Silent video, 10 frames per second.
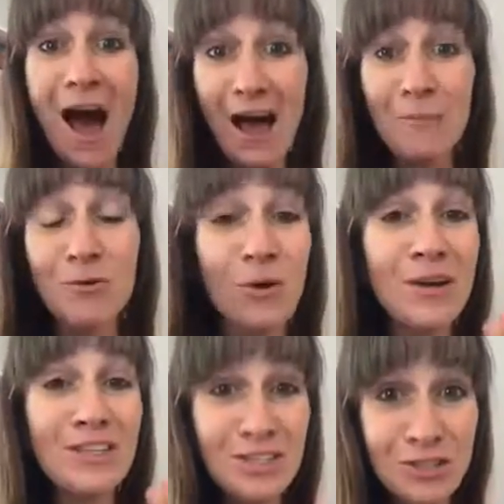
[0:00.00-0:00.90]
I'm
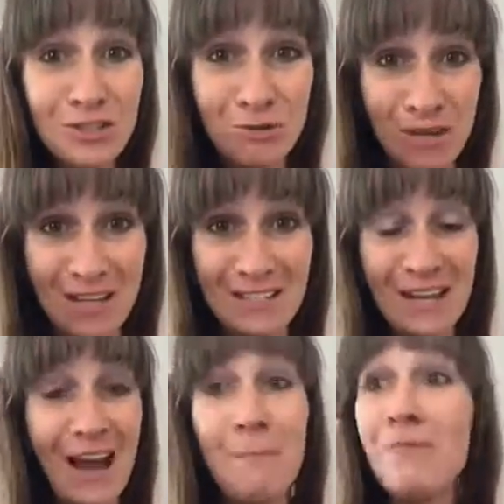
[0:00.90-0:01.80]
going to do this.
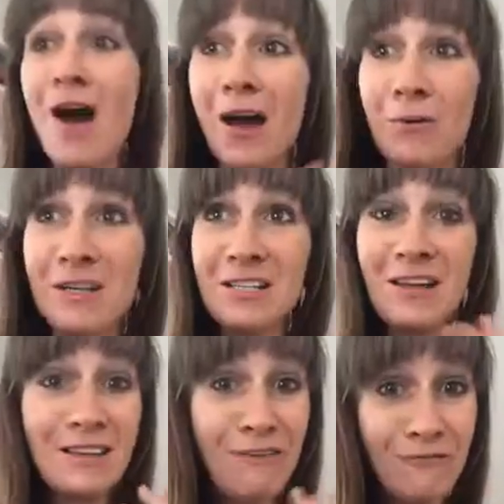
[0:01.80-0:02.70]
And I'm not going to
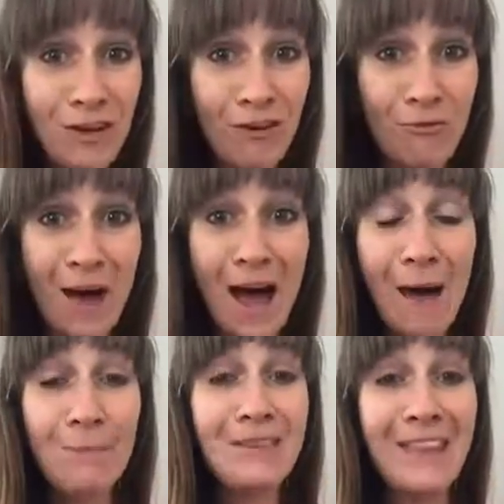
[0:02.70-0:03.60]
let the fear of what
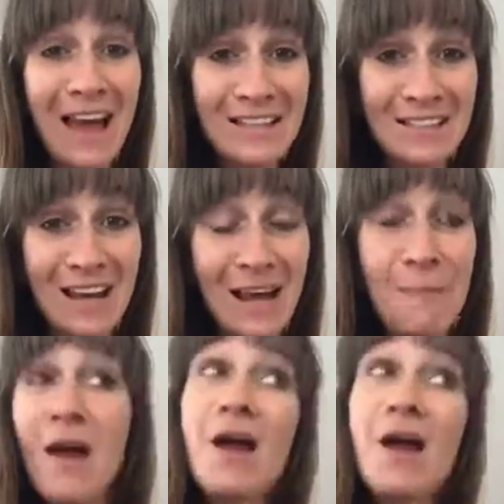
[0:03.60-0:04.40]
happened last time